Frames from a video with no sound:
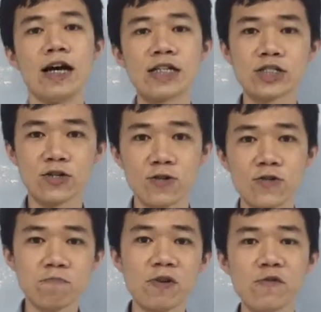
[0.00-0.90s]

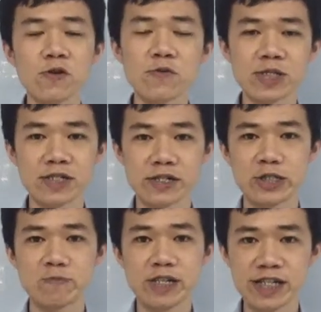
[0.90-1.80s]
So, before we start
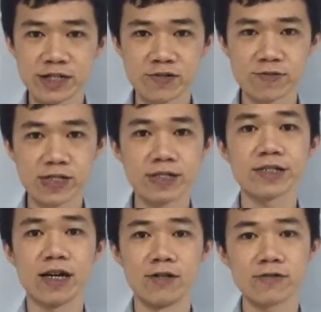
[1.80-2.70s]
explaining the R
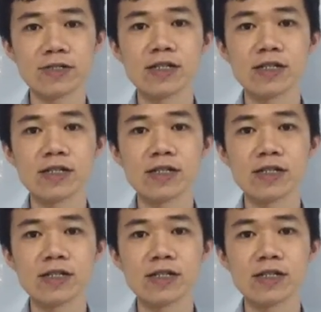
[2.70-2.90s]
sound,